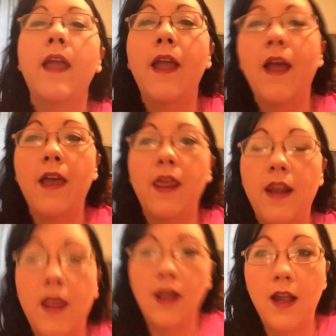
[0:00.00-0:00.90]

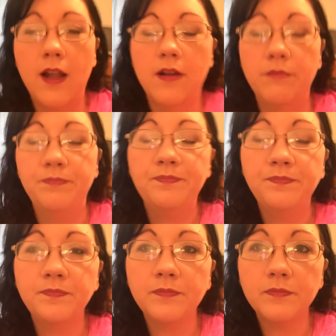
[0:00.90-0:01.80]
And um,
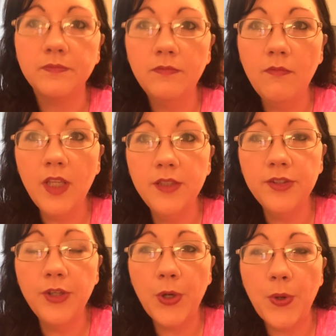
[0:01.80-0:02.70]

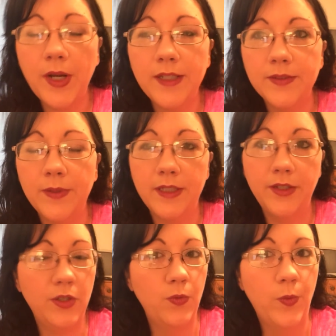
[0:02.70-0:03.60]
so I just want to
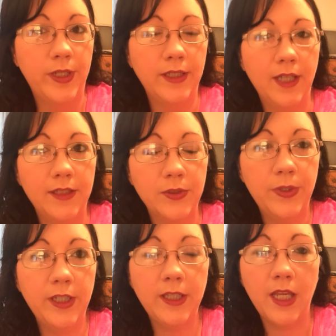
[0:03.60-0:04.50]
tell you one last
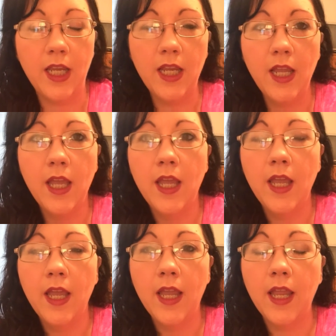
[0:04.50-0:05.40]
quick thing
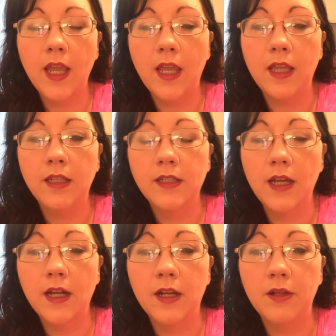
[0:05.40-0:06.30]
and
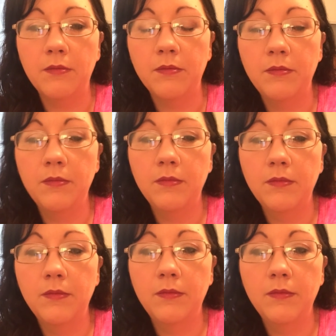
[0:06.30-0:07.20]
um,
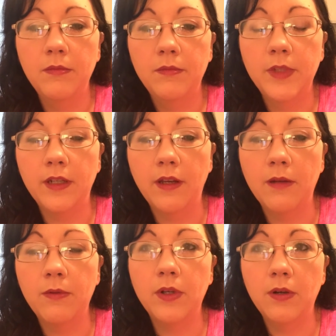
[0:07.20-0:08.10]
then
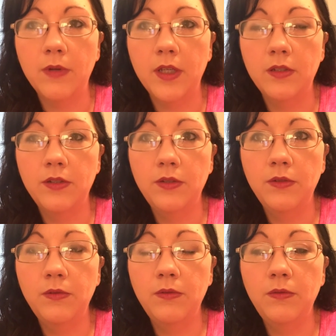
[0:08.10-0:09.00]
I will go
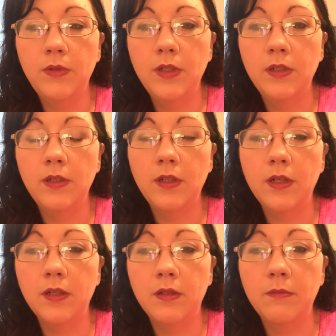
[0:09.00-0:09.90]
into,
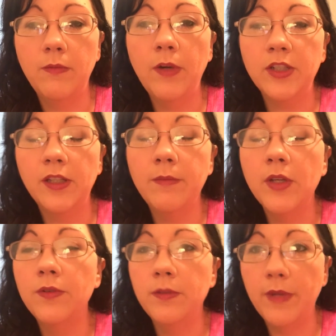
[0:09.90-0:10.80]
um, well actually let me
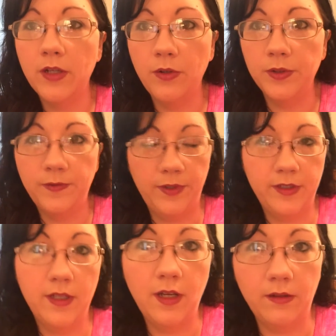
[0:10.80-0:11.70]
go into my goals
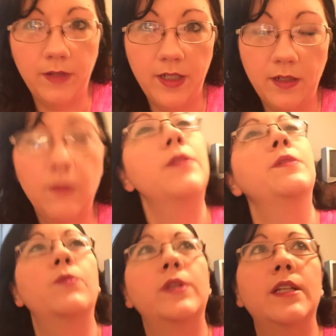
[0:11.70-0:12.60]
first, then I'll end it with
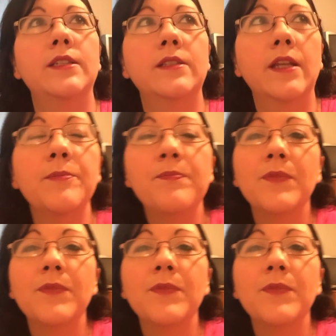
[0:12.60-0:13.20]
the one last thing.